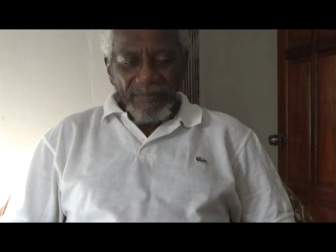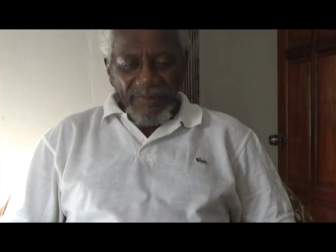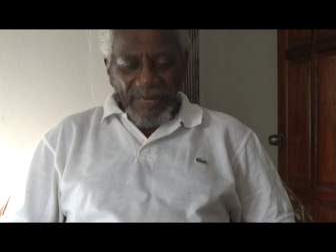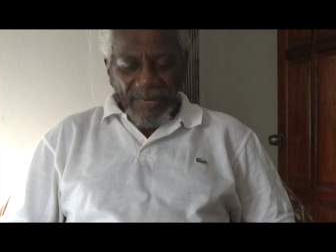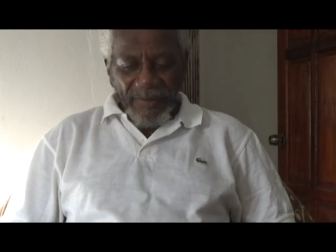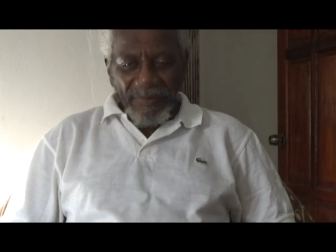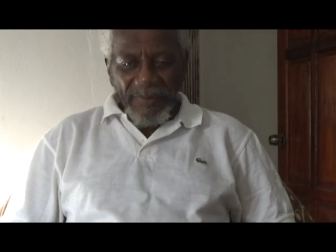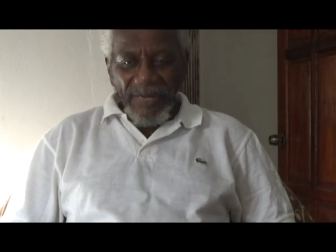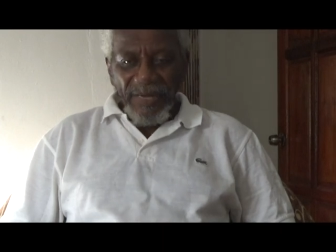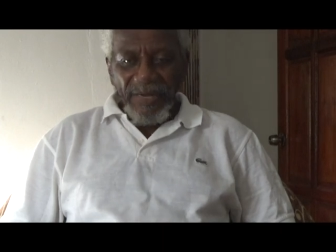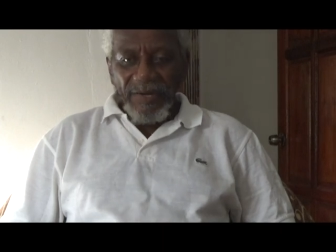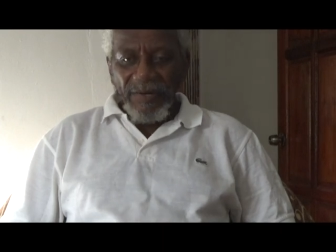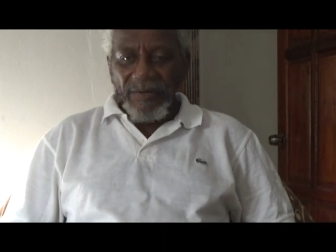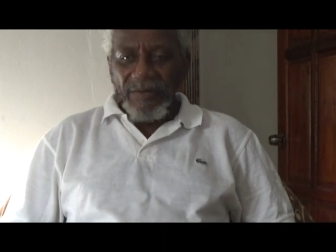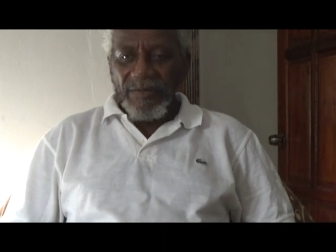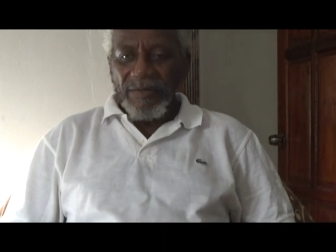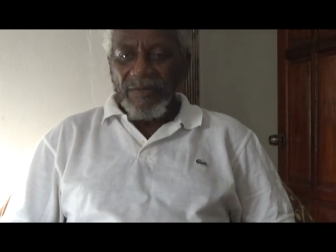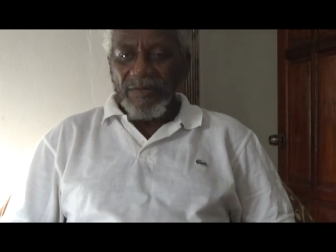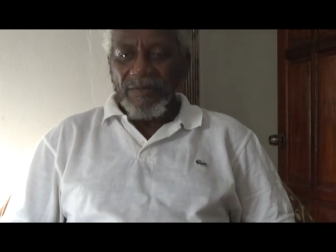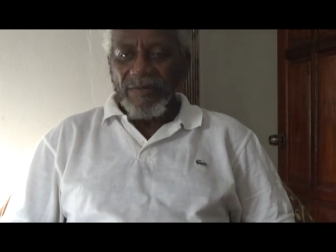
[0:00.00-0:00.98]
I'm
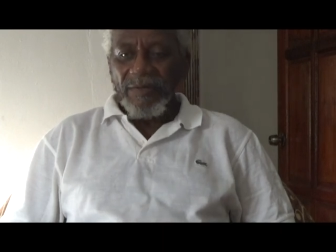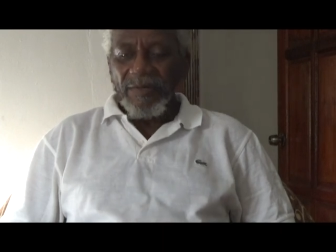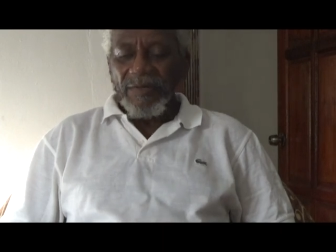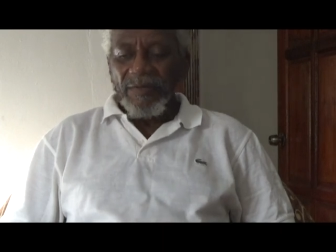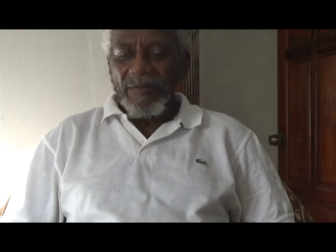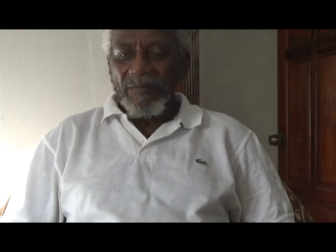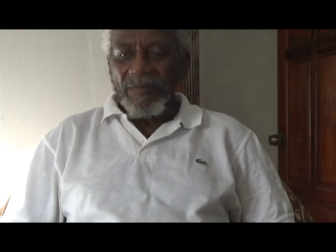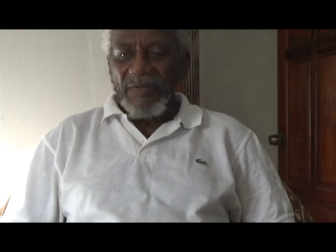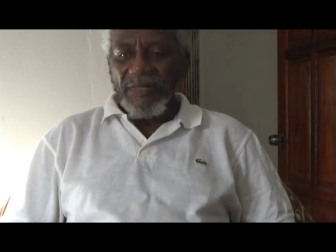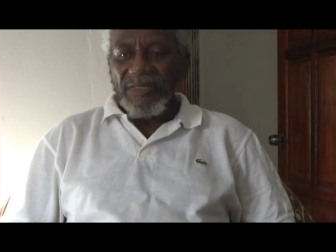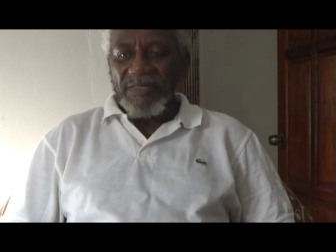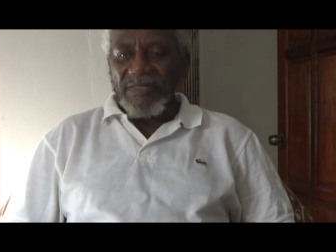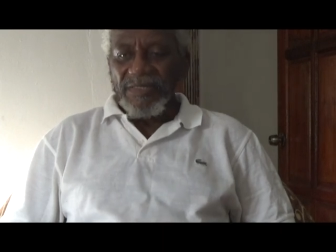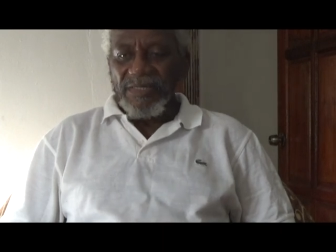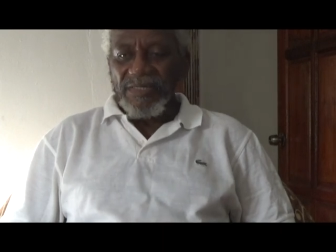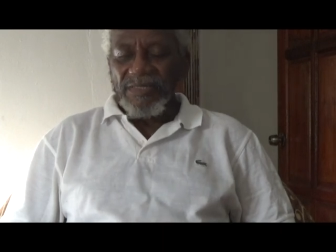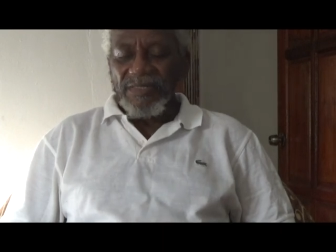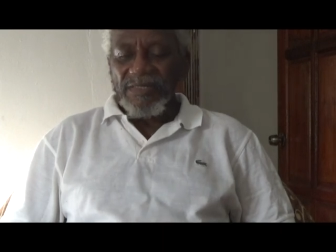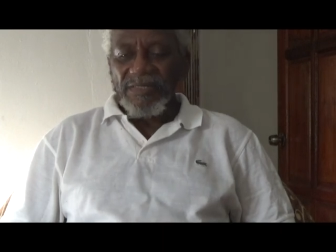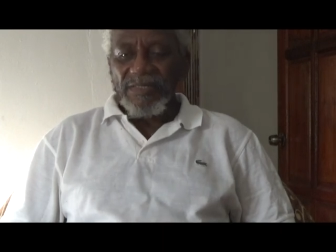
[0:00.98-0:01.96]
here with a
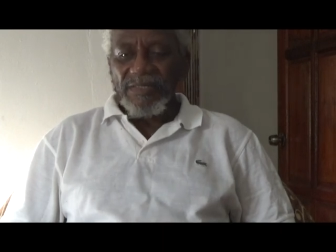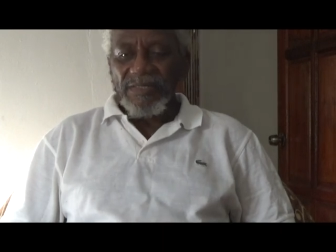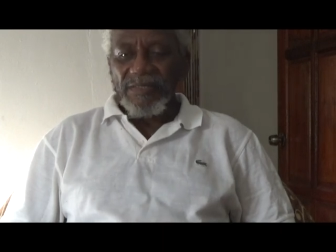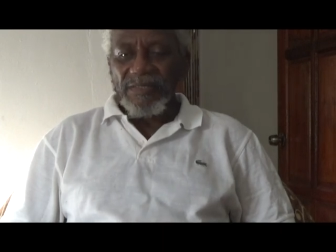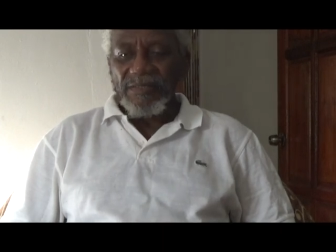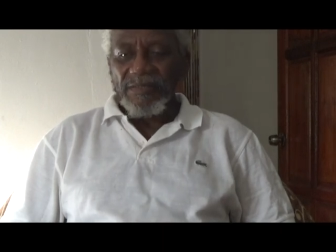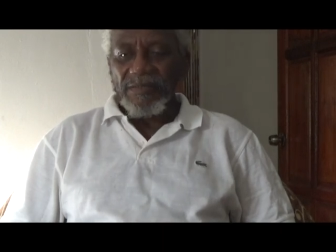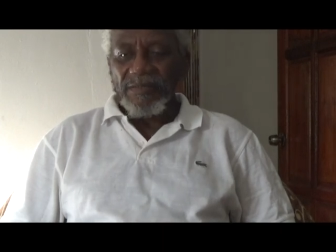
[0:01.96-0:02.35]
sister